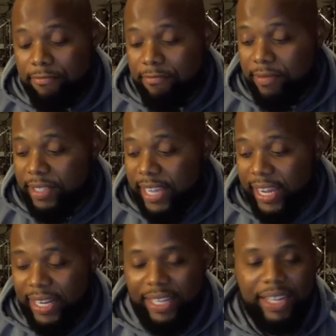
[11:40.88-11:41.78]

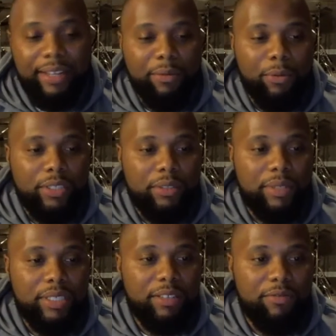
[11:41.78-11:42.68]
sadly, what's
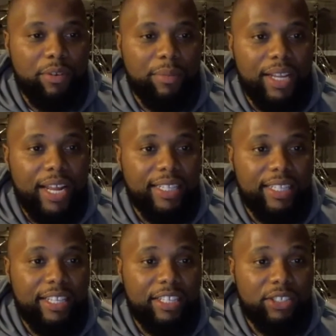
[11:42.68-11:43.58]
missing from a lot of the
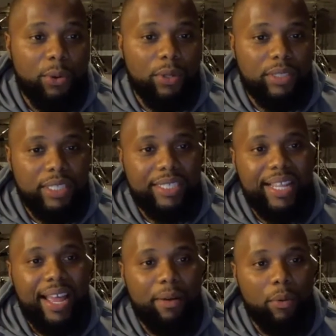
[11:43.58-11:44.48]
discourse is
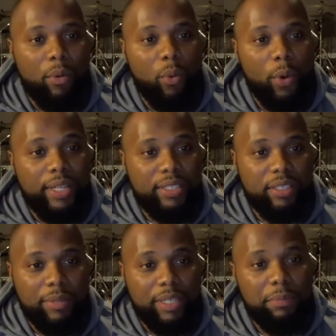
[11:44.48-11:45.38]
that
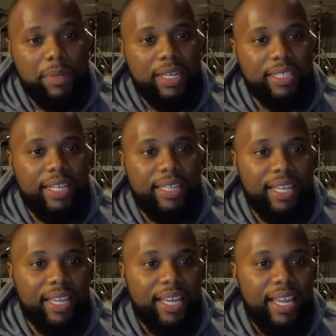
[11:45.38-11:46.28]
winsomeness, because I
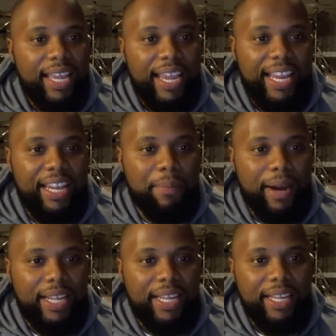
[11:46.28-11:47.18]
think
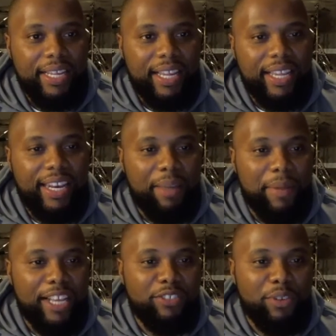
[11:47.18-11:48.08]
anybody can get
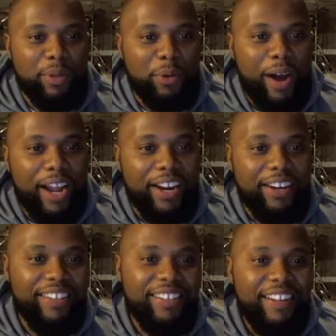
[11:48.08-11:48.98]
amens from the choir.
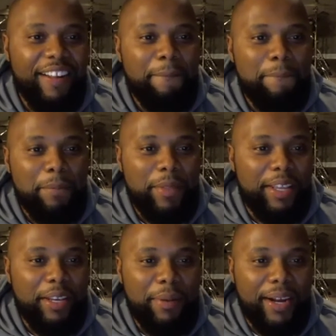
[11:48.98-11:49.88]

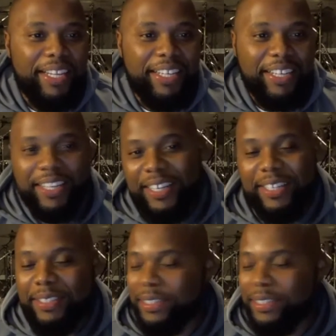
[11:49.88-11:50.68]
Anybody could,